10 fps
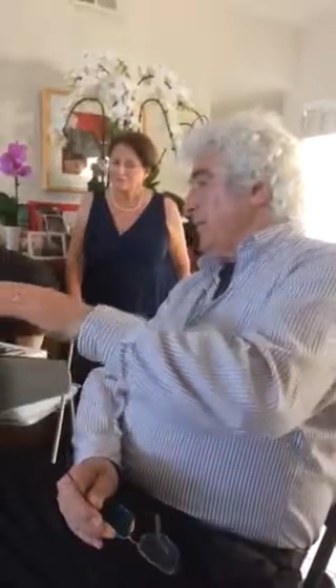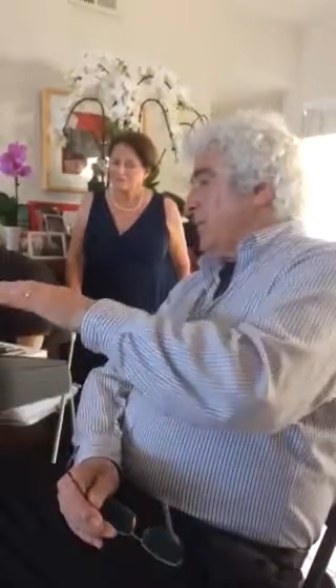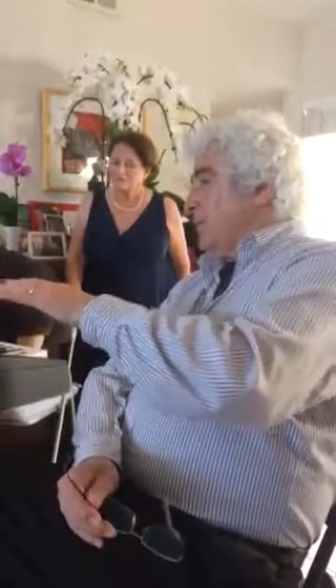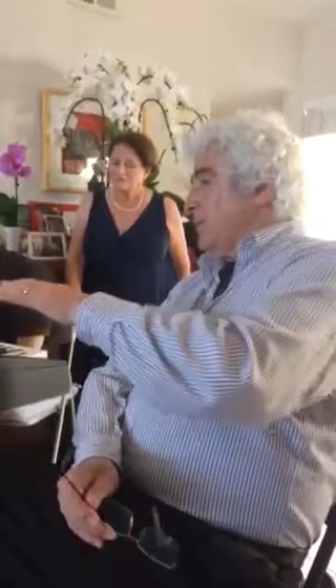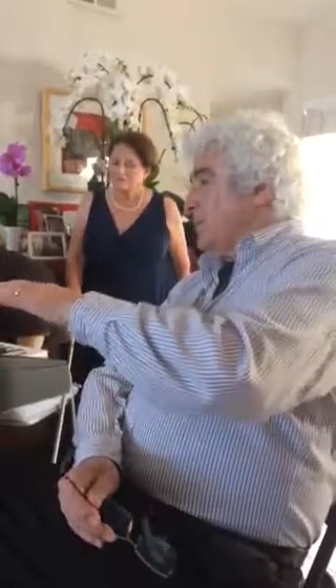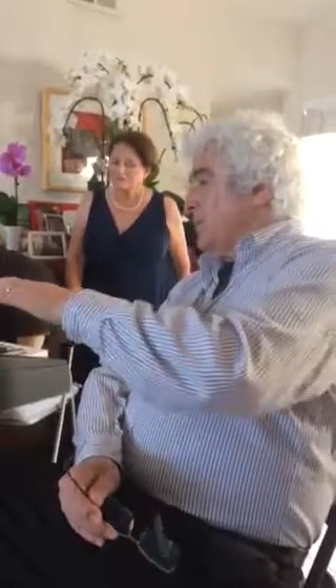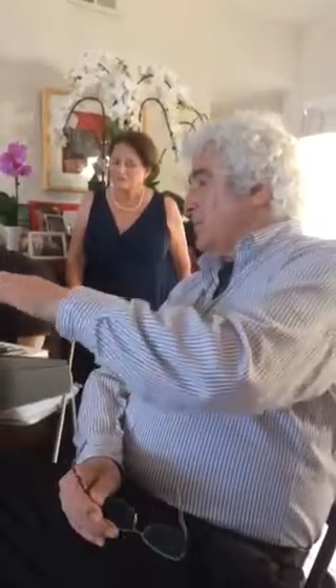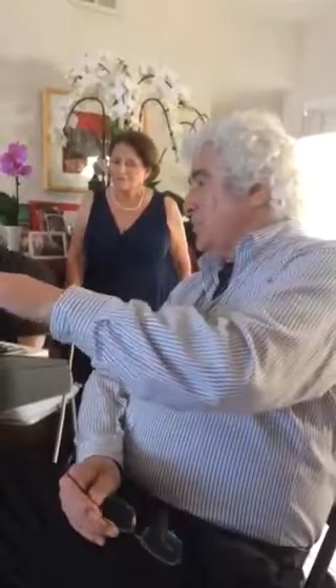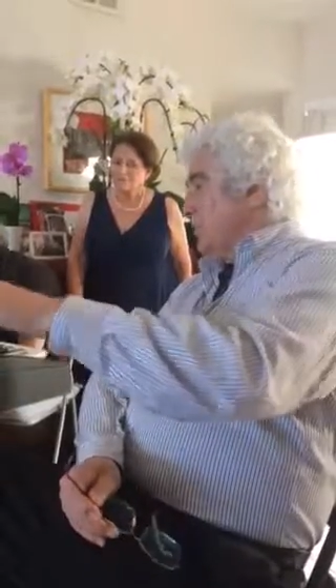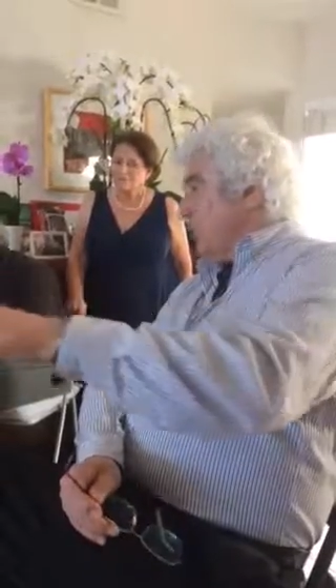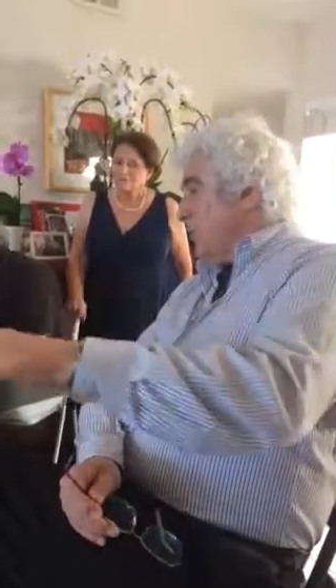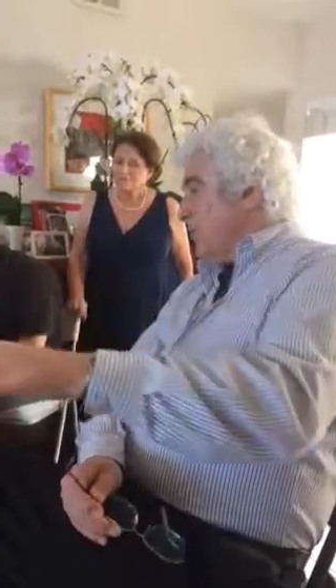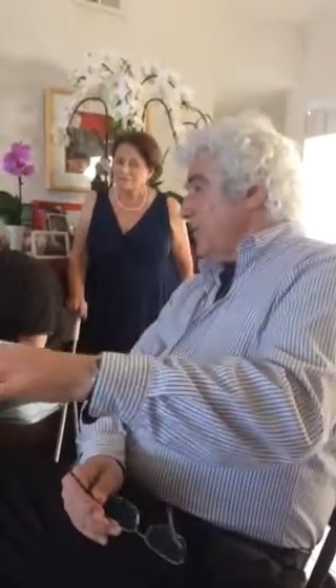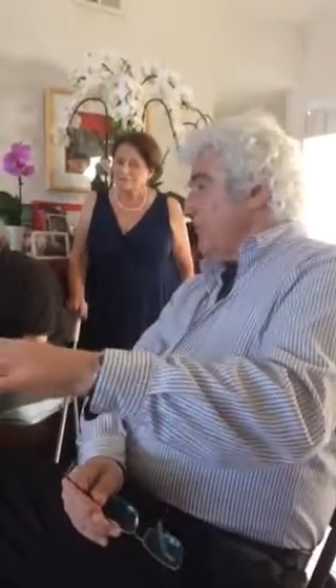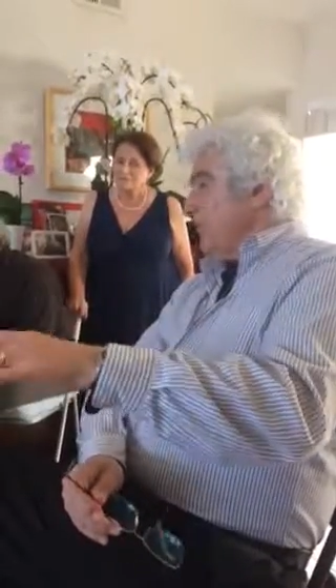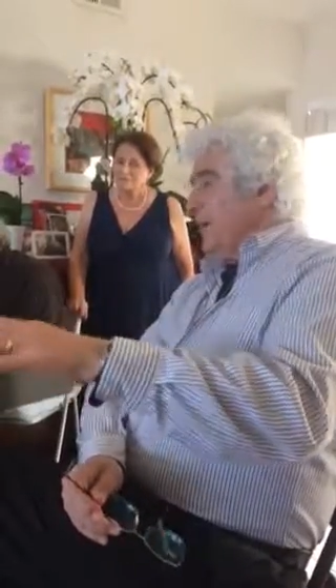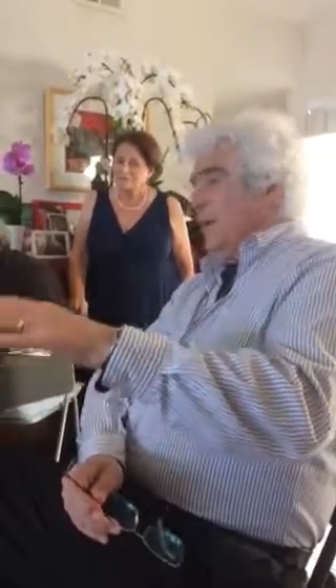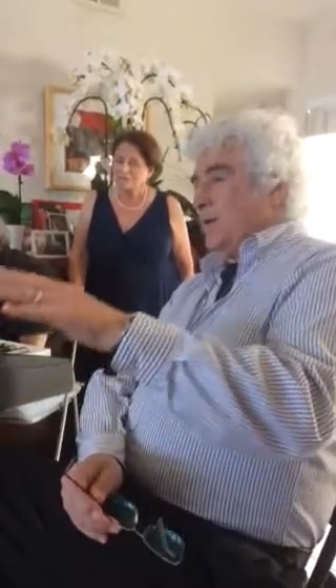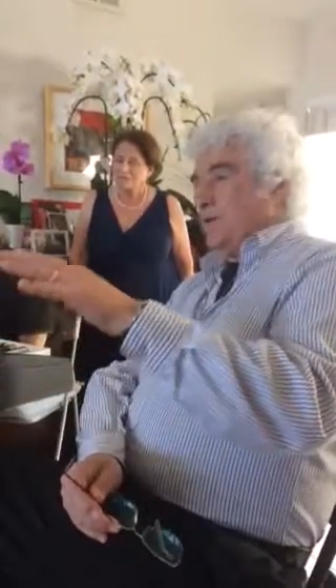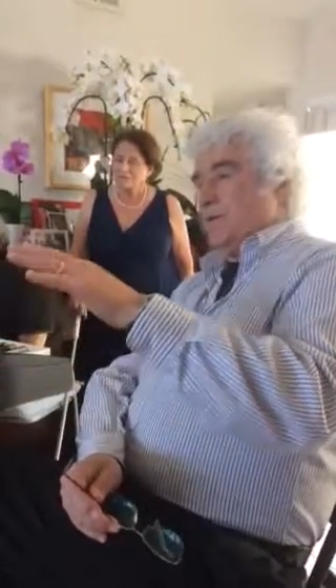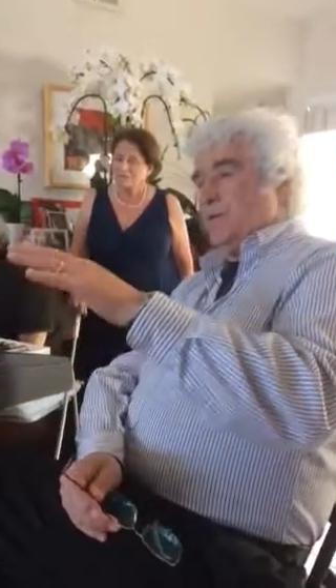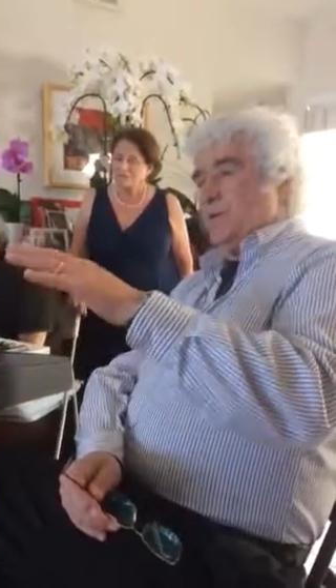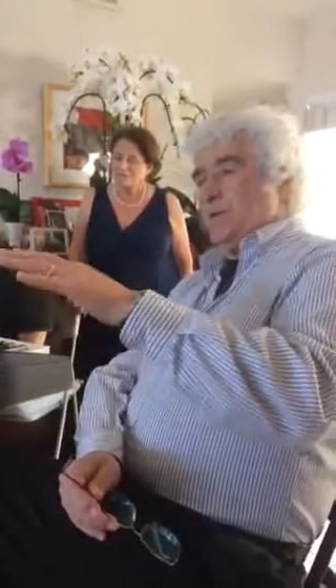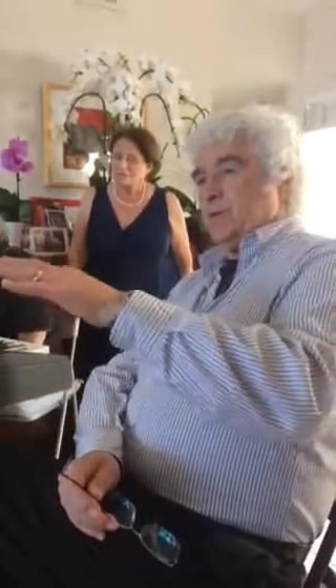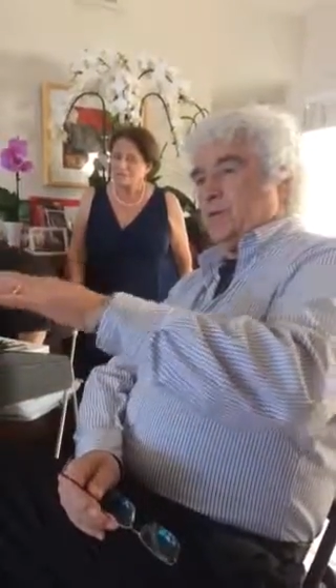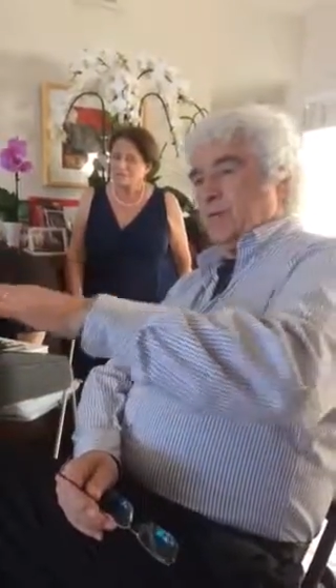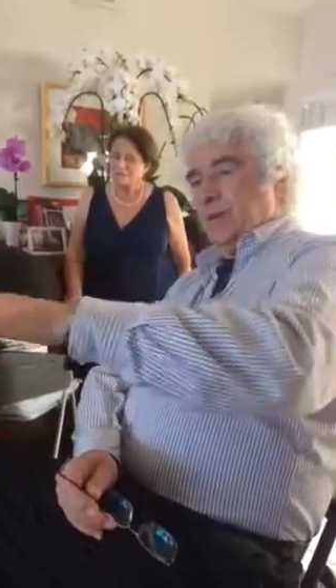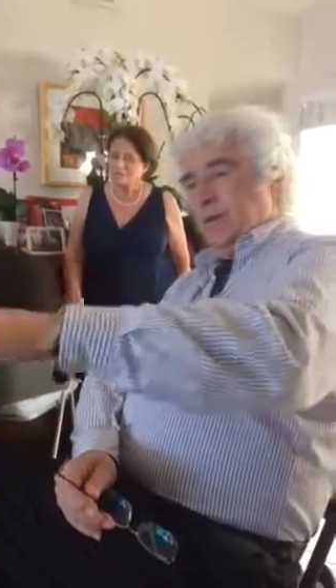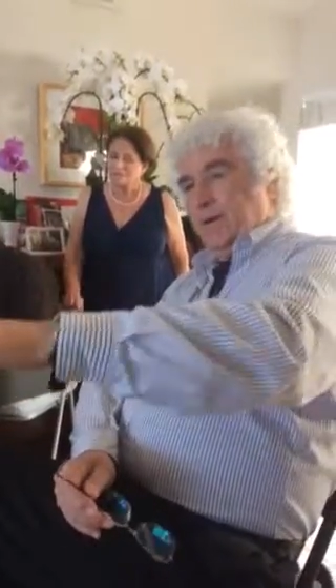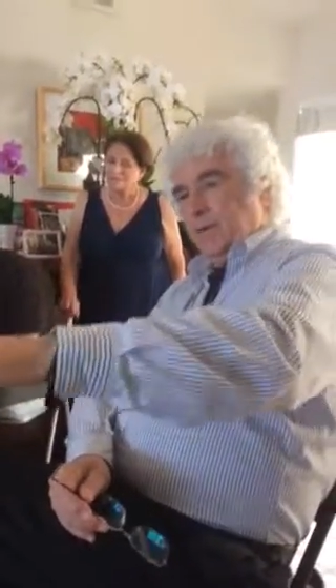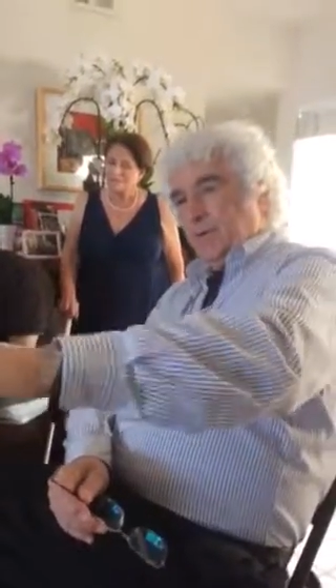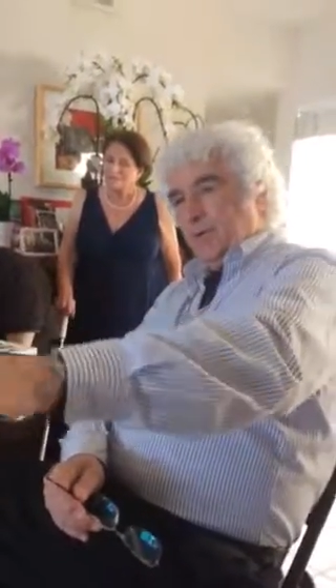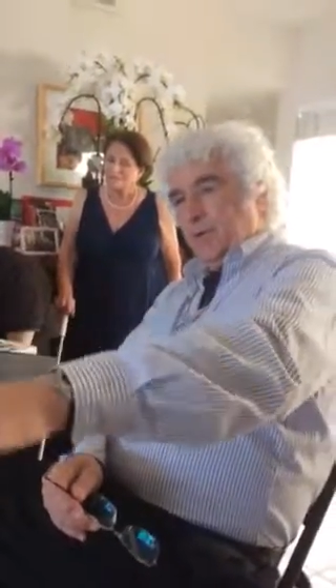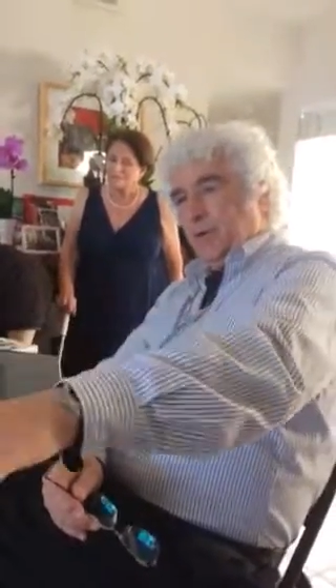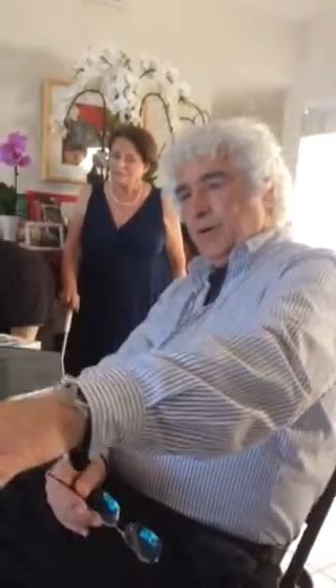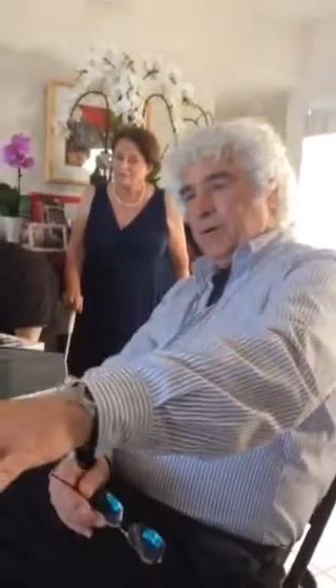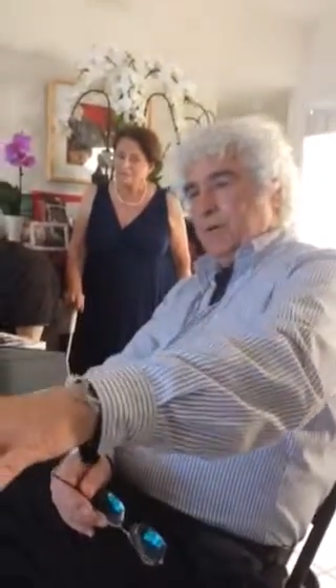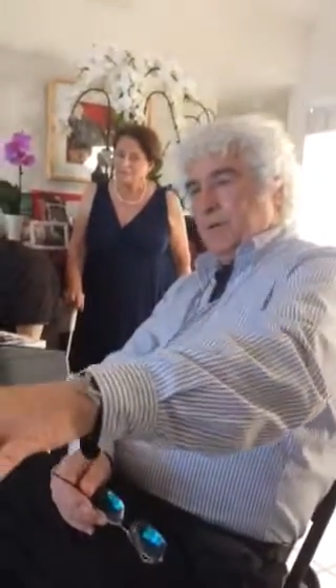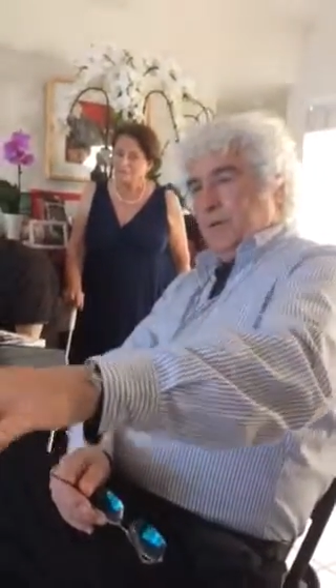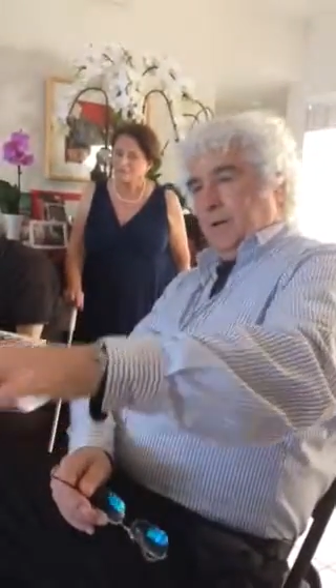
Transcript: from the Jesuit order to the native communities